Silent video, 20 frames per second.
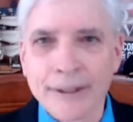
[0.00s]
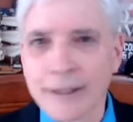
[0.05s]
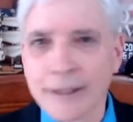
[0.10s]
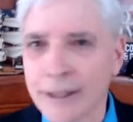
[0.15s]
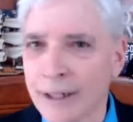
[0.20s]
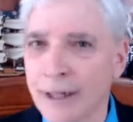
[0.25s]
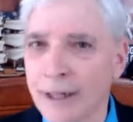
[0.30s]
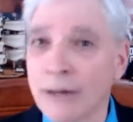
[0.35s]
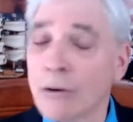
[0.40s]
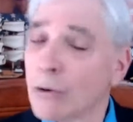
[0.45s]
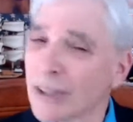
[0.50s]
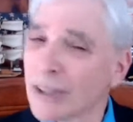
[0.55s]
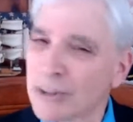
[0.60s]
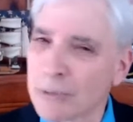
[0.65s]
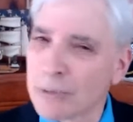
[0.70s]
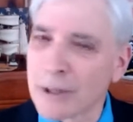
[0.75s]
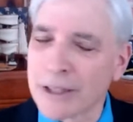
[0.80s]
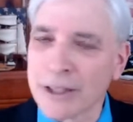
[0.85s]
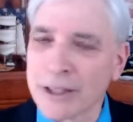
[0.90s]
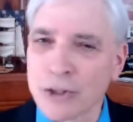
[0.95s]
Well, let's
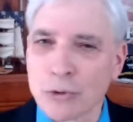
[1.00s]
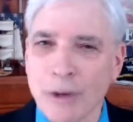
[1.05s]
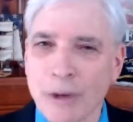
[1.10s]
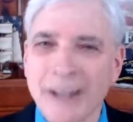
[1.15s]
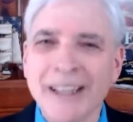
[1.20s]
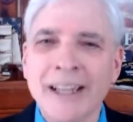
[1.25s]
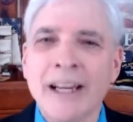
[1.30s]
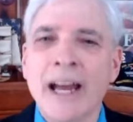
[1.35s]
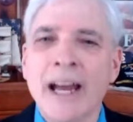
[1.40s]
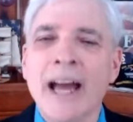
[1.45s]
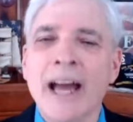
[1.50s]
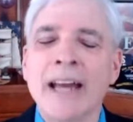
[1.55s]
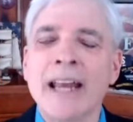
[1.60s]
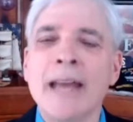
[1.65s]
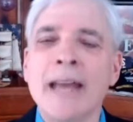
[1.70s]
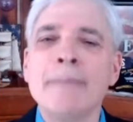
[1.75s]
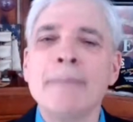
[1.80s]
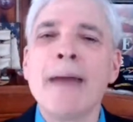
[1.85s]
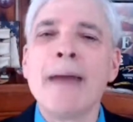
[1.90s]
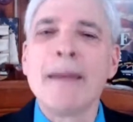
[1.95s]
put it this way, at
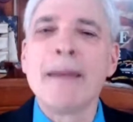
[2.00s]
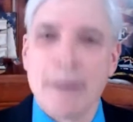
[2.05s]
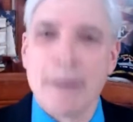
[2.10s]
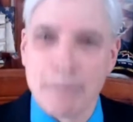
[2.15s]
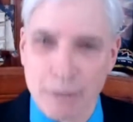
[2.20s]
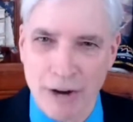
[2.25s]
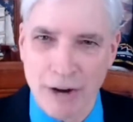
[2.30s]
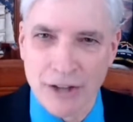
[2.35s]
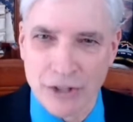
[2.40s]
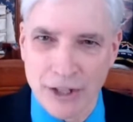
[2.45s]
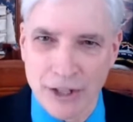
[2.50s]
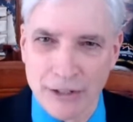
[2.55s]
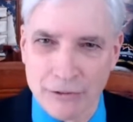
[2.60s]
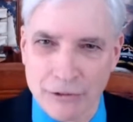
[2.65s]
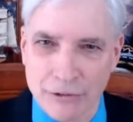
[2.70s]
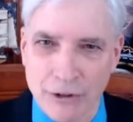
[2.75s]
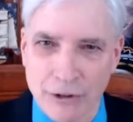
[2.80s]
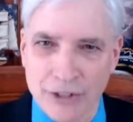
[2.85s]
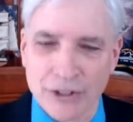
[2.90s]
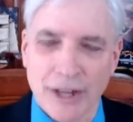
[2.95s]
a maybe president,
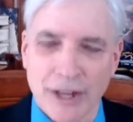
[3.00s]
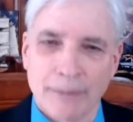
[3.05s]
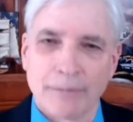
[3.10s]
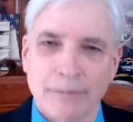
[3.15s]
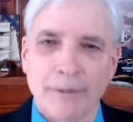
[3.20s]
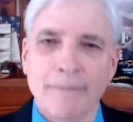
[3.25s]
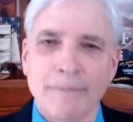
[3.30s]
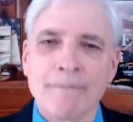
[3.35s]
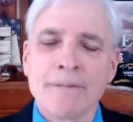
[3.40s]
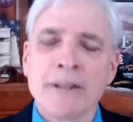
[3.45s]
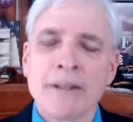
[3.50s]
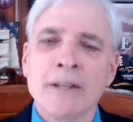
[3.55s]
for example.